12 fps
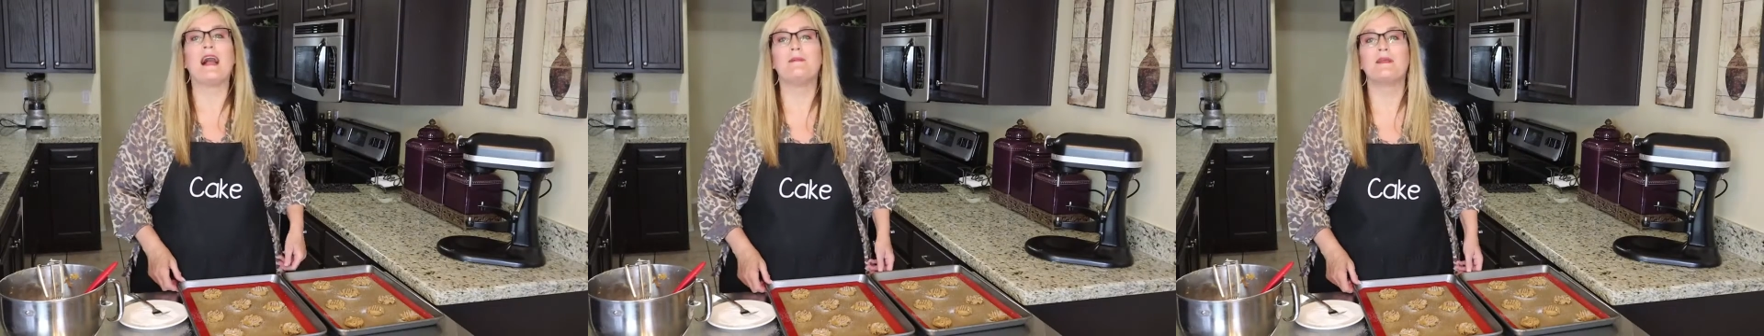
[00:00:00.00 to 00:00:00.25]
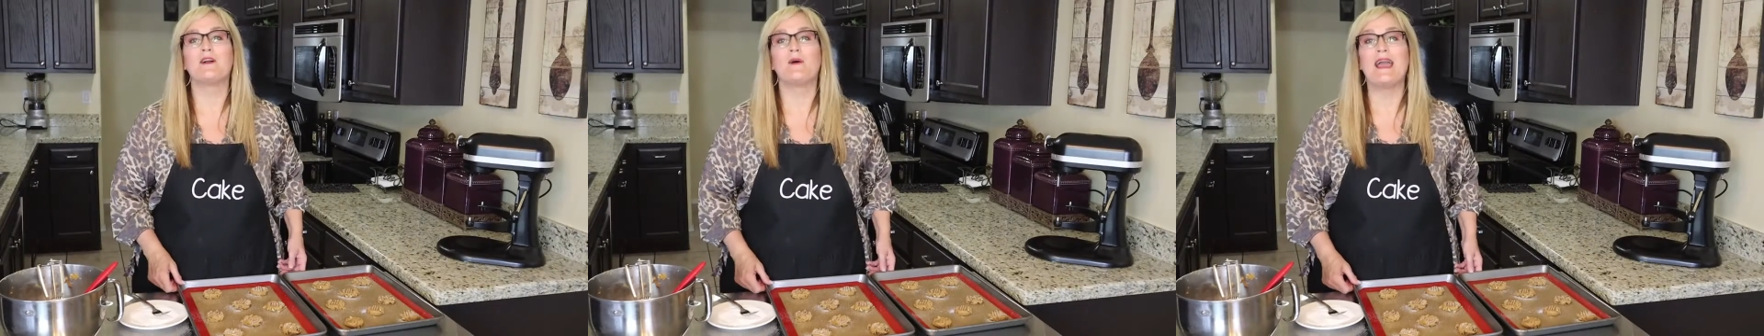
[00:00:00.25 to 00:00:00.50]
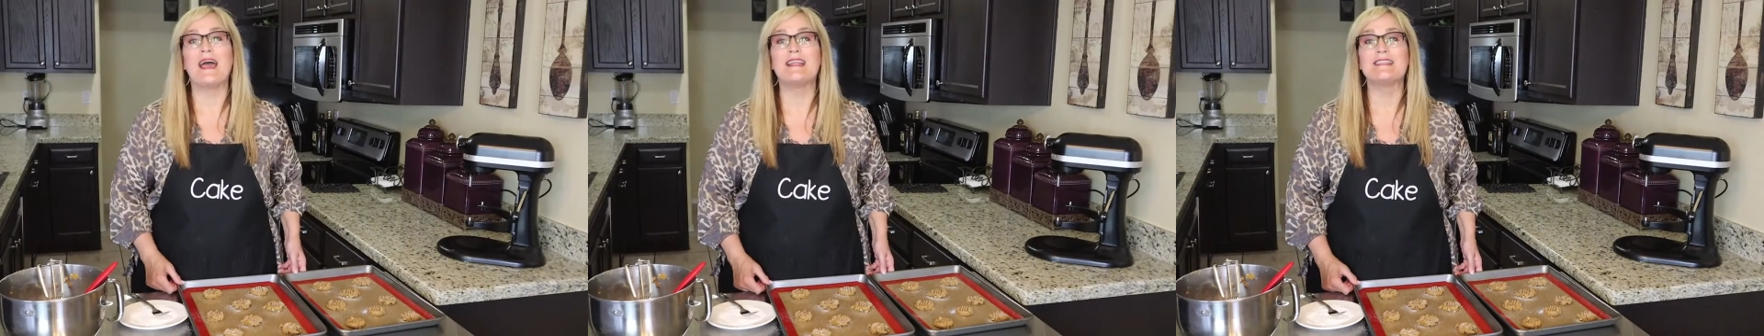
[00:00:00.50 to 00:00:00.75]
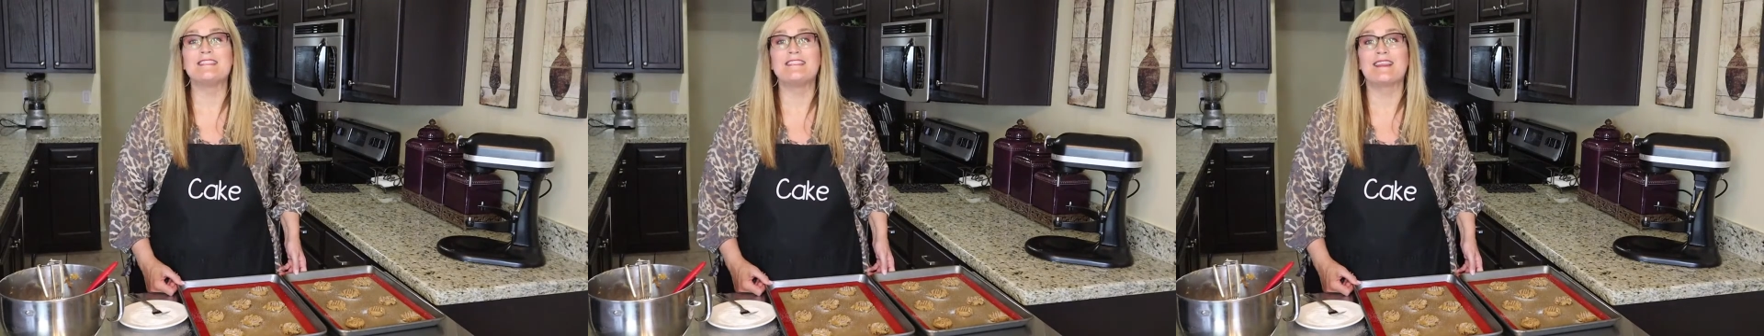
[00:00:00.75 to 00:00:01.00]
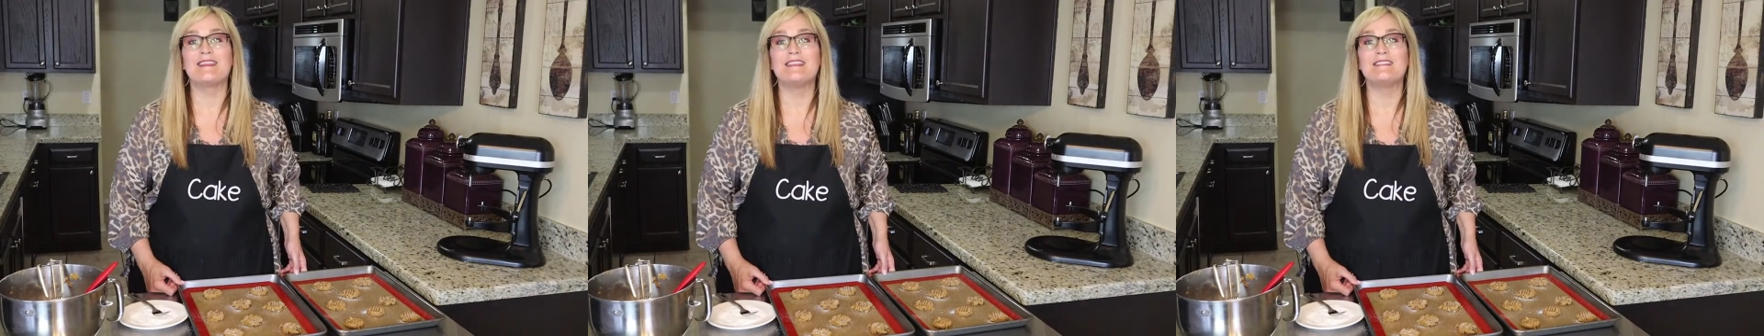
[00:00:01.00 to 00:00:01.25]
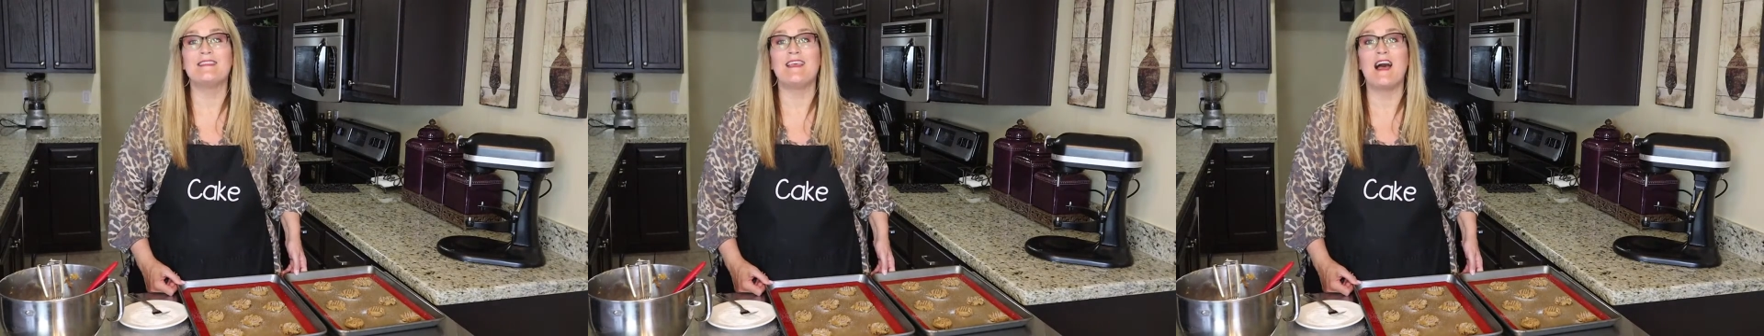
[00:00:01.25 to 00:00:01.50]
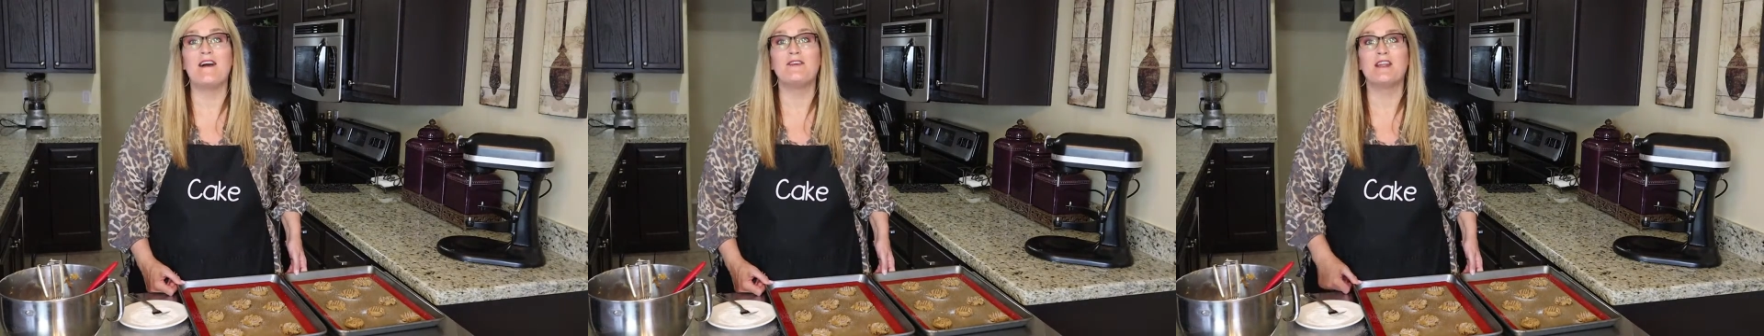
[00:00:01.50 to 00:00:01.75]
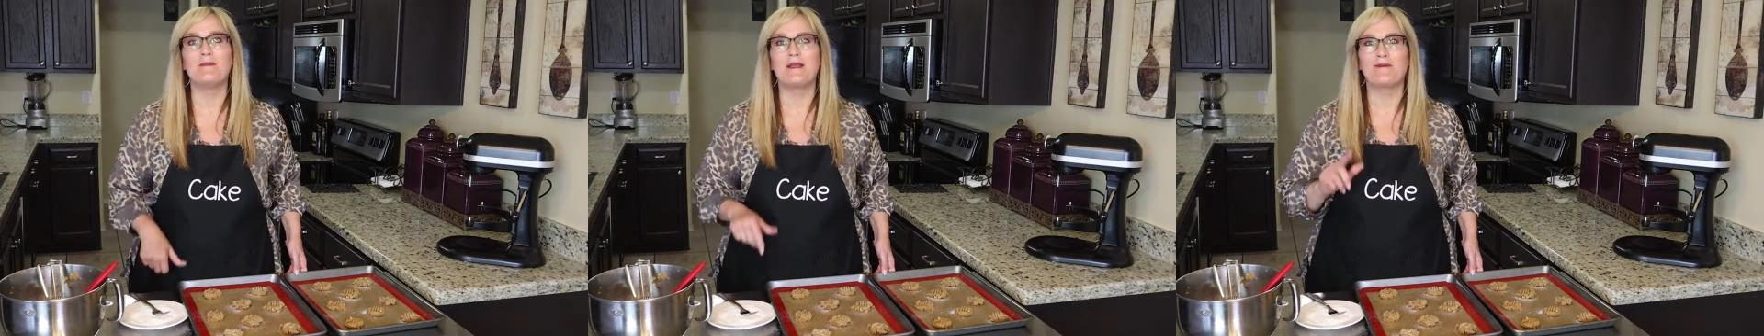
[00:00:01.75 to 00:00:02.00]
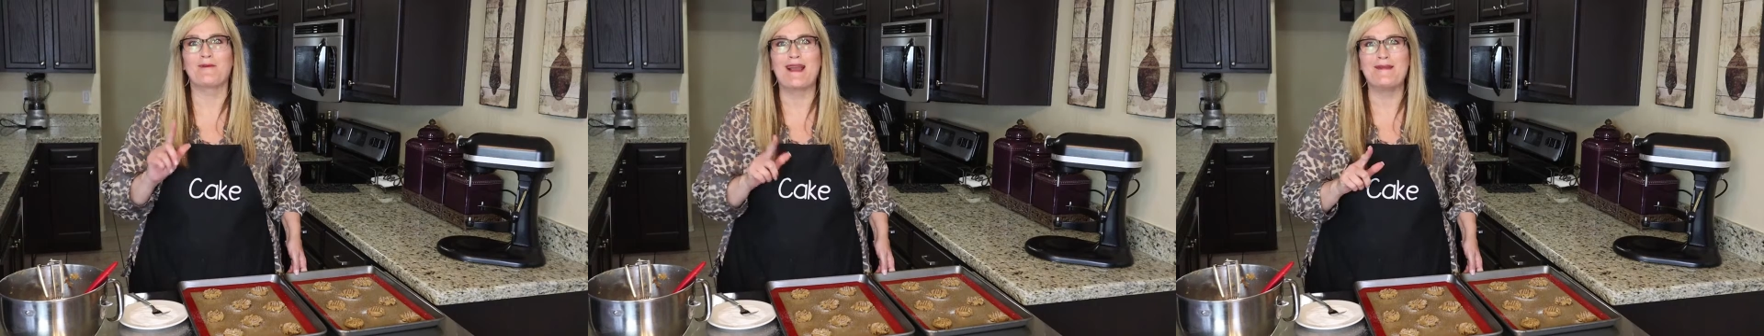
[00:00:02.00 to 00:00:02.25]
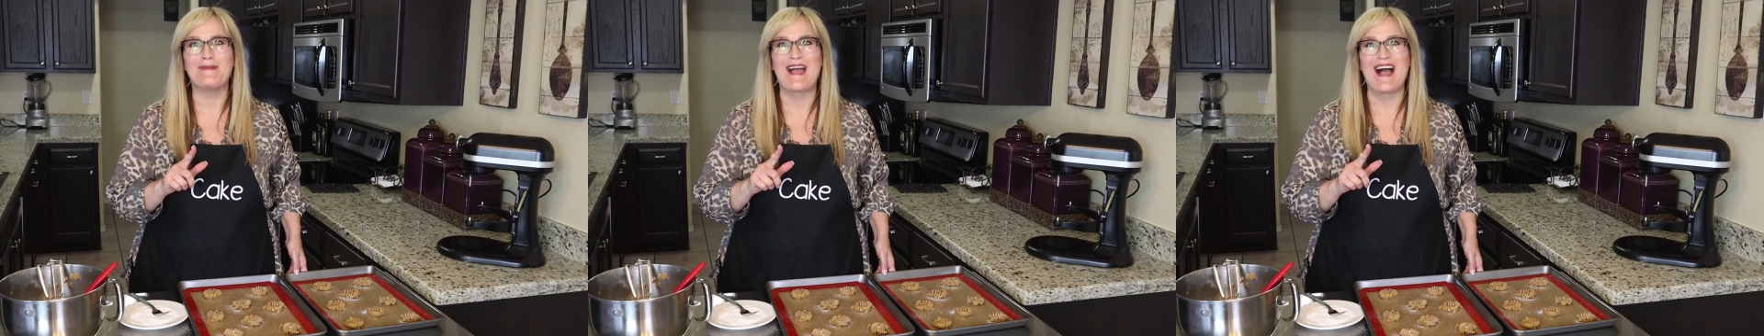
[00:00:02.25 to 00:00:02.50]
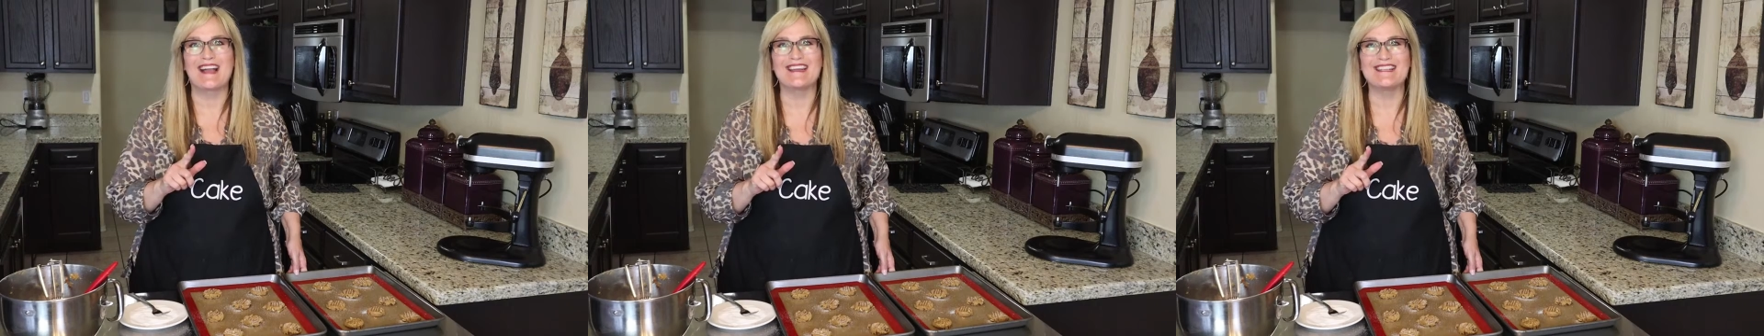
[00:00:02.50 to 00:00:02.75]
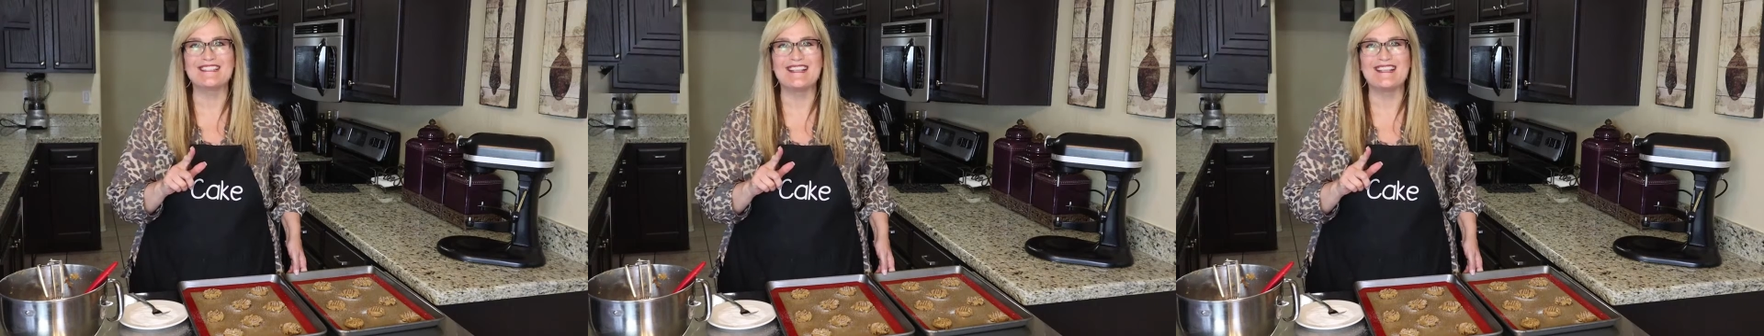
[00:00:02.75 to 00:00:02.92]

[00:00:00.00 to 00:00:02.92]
I'm gonna go ahead and stick these in the oven. I'll be right back in a